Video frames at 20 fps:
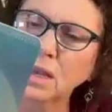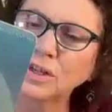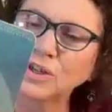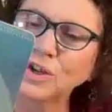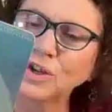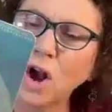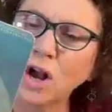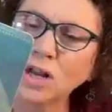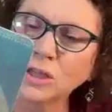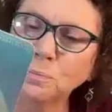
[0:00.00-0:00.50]

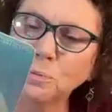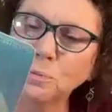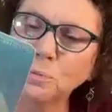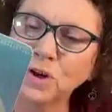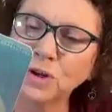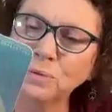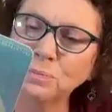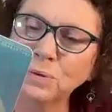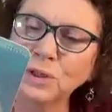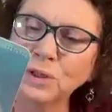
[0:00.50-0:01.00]
Dog
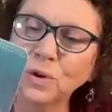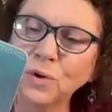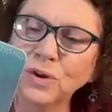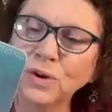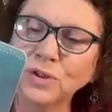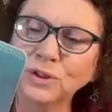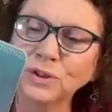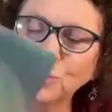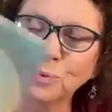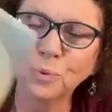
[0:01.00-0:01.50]
spirit, be
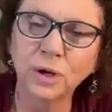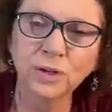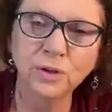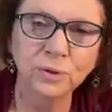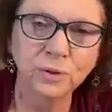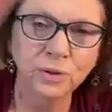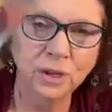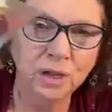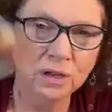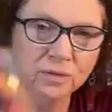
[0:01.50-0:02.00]
loyal to what
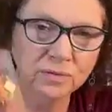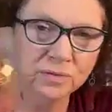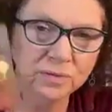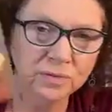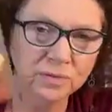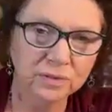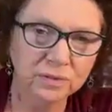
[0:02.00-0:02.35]
you love.